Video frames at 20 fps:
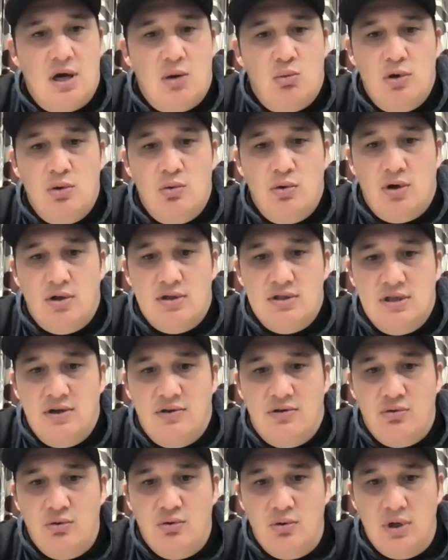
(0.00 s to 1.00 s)
we got
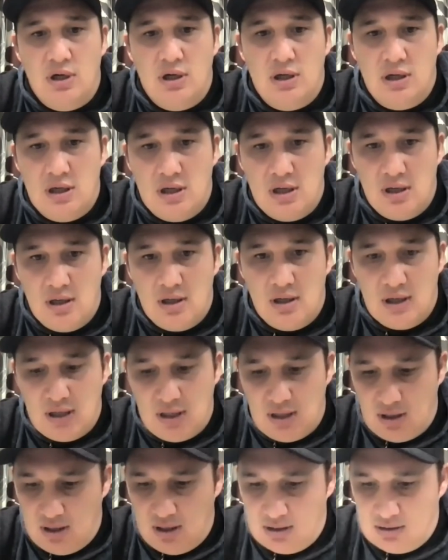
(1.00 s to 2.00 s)
sent through
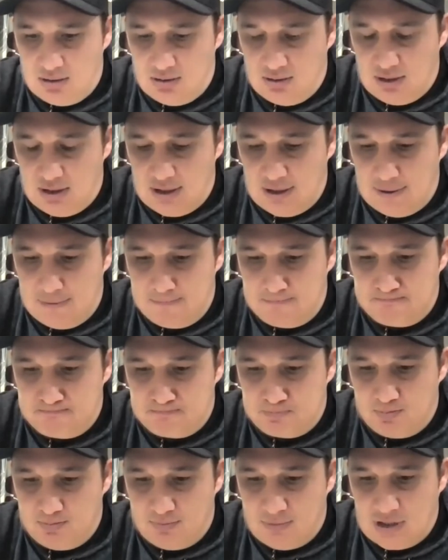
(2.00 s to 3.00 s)

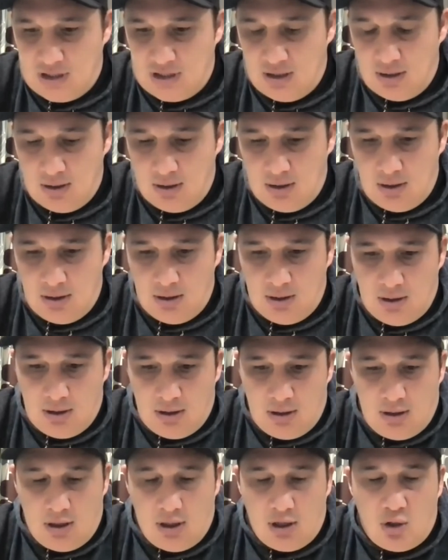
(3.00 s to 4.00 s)
an
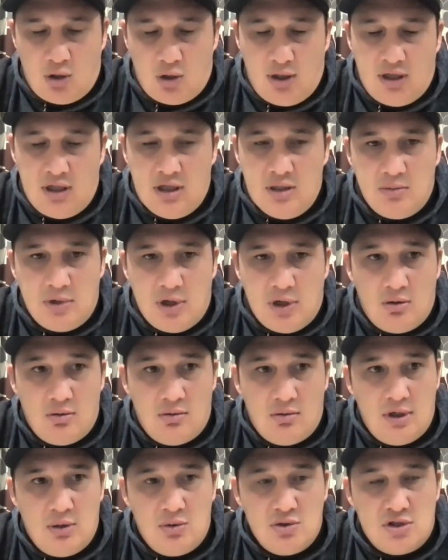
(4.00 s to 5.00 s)
email,
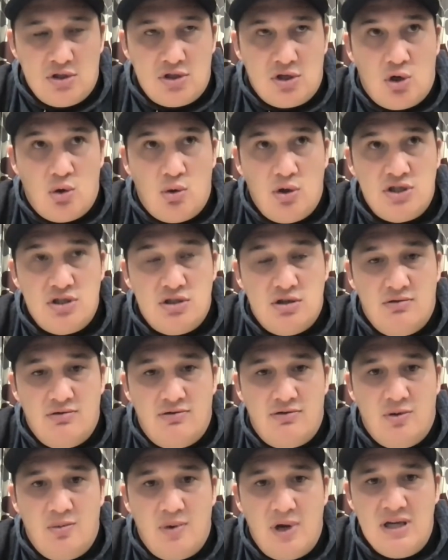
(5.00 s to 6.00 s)
and it was just a question
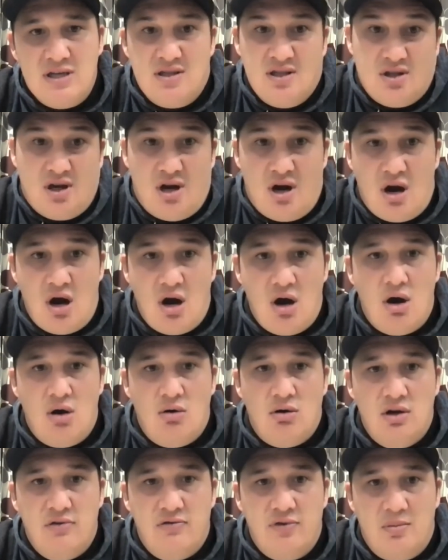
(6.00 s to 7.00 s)
from Hastings.
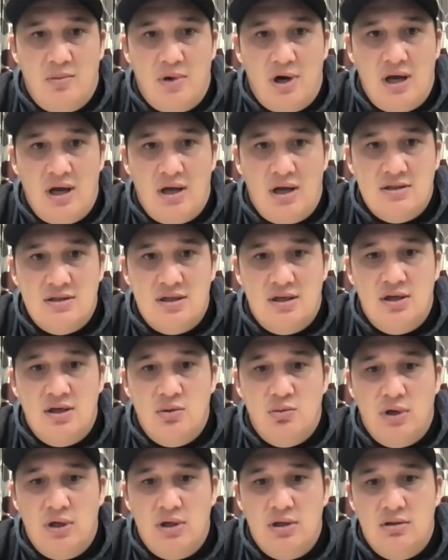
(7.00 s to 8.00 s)
I'll give it my answer
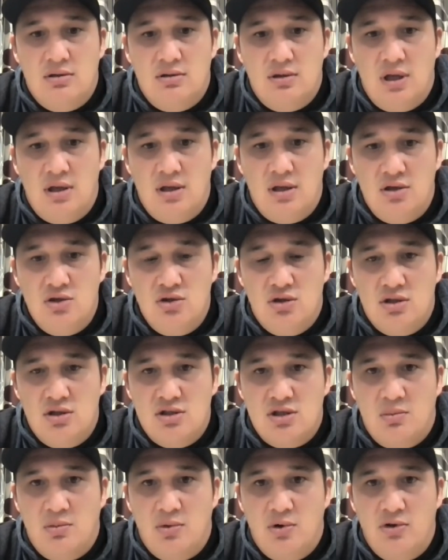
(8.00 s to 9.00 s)
anyway, and then you can
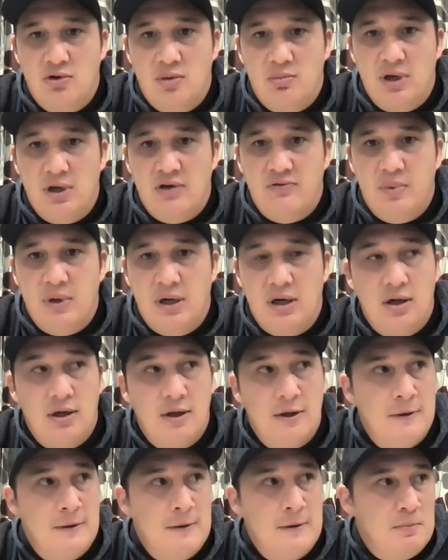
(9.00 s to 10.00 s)
jump on the back. But
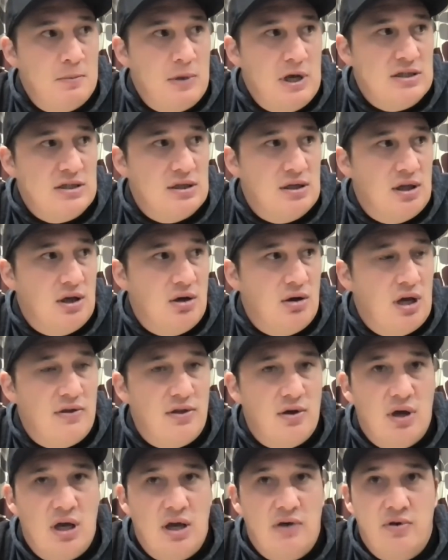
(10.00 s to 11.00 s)
basically, they
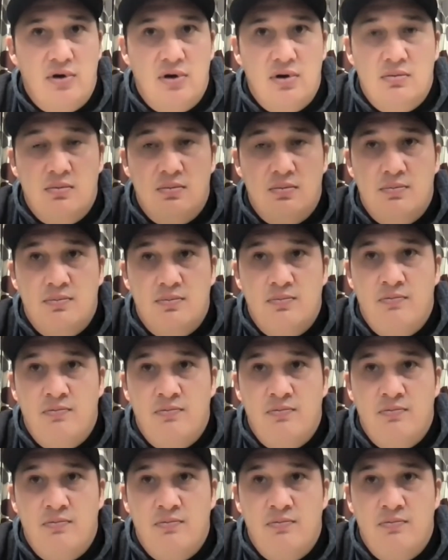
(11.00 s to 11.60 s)
were having,